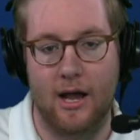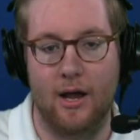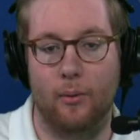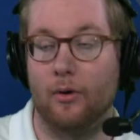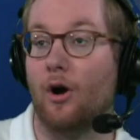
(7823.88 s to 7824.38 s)

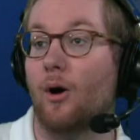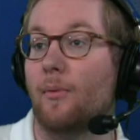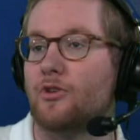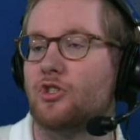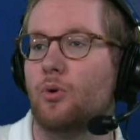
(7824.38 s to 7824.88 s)
We're
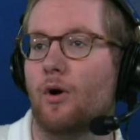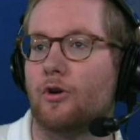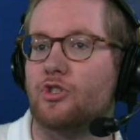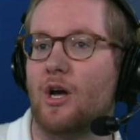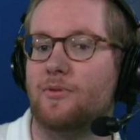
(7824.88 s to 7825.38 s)
almost
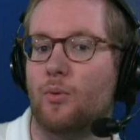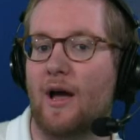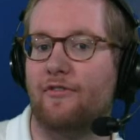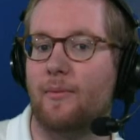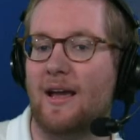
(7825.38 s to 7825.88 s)
200 subs
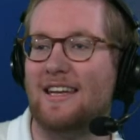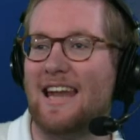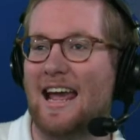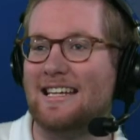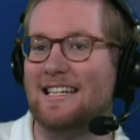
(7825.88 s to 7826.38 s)
away from
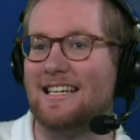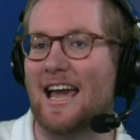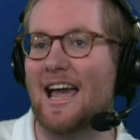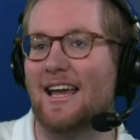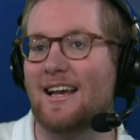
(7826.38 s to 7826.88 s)

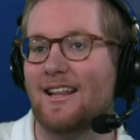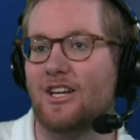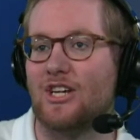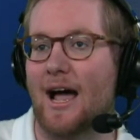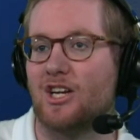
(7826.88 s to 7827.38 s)
90K. The
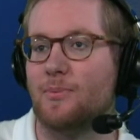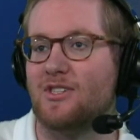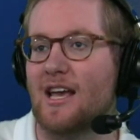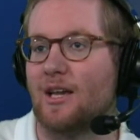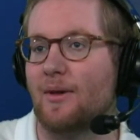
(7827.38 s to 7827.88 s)
challenge has been
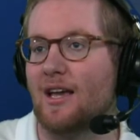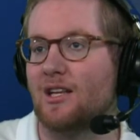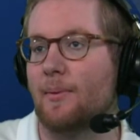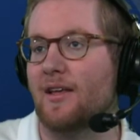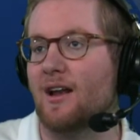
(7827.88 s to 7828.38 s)
set. Can we get
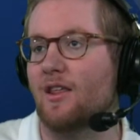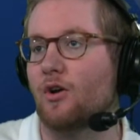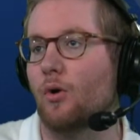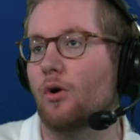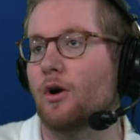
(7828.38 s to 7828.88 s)
there by the end of the
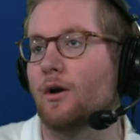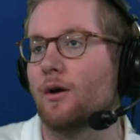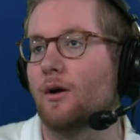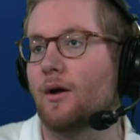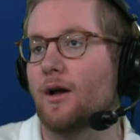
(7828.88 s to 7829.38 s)
quarter?
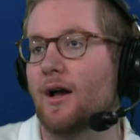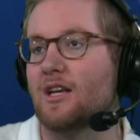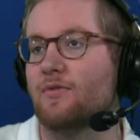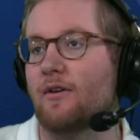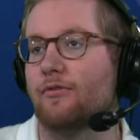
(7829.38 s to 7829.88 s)

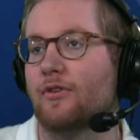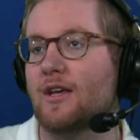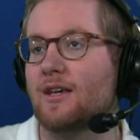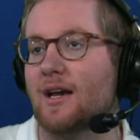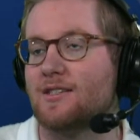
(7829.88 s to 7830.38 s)
As Van
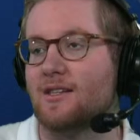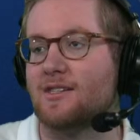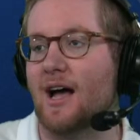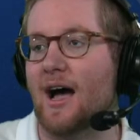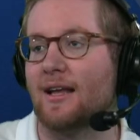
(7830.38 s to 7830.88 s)
Vliet gets
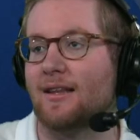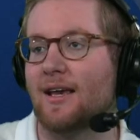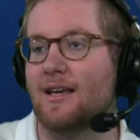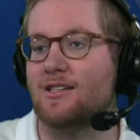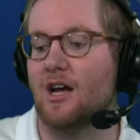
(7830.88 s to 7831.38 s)
inside,
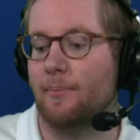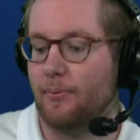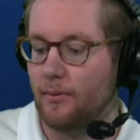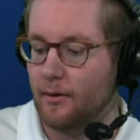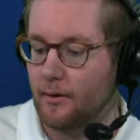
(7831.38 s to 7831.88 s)
lays up
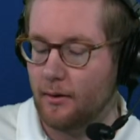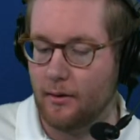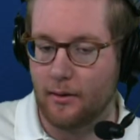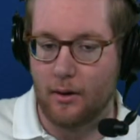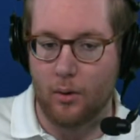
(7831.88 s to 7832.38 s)

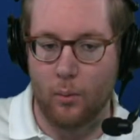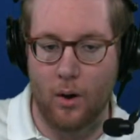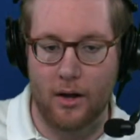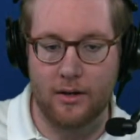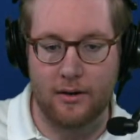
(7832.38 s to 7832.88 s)

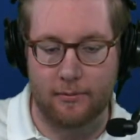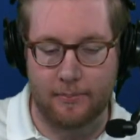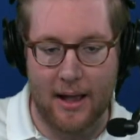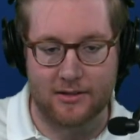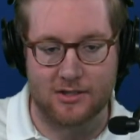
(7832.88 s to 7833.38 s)
1. It
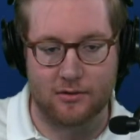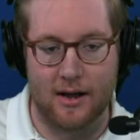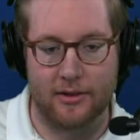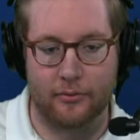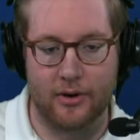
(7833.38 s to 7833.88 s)
bounces
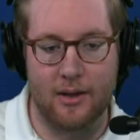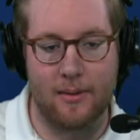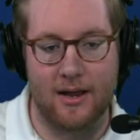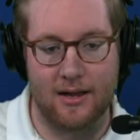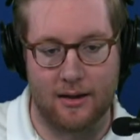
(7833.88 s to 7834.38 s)
around the rim
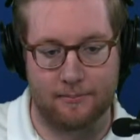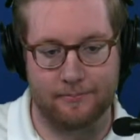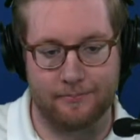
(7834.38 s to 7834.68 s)
and in.